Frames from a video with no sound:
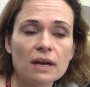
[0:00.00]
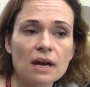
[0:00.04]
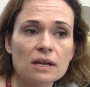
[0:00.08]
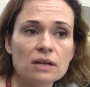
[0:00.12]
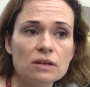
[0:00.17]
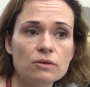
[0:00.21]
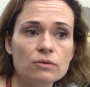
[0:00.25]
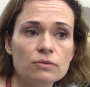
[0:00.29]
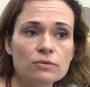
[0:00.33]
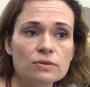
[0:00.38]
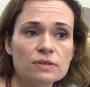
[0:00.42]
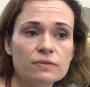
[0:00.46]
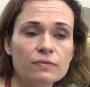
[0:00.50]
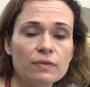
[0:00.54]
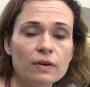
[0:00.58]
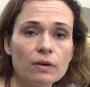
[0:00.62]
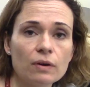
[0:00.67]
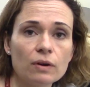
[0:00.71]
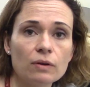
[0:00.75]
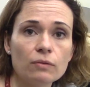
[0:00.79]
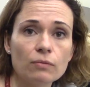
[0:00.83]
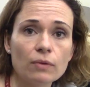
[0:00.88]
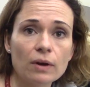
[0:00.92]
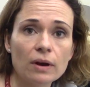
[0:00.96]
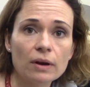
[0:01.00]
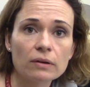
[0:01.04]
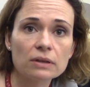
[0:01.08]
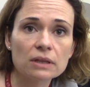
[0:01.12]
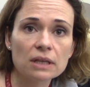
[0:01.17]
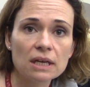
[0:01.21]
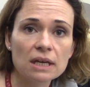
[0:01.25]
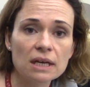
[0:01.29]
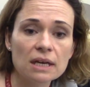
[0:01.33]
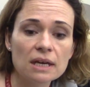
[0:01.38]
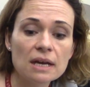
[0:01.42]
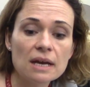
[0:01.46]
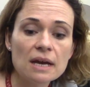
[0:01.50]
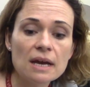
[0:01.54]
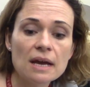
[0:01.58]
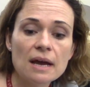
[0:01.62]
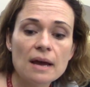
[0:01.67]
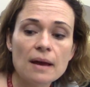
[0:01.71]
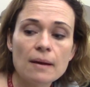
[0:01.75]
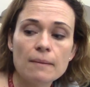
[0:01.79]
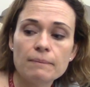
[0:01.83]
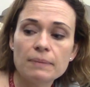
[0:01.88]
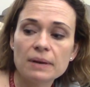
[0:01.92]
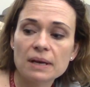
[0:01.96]
use very rarely
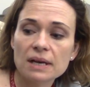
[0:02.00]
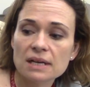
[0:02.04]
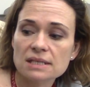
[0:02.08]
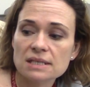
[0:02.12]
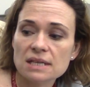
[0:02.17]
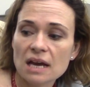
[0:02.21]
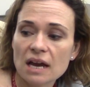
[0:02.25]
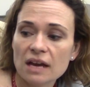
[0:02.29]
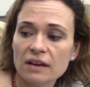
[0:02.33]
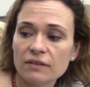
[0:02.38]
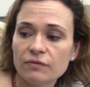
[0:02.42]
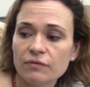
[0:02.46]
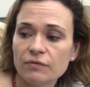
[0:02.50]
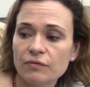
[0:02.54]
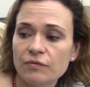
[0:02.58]
because I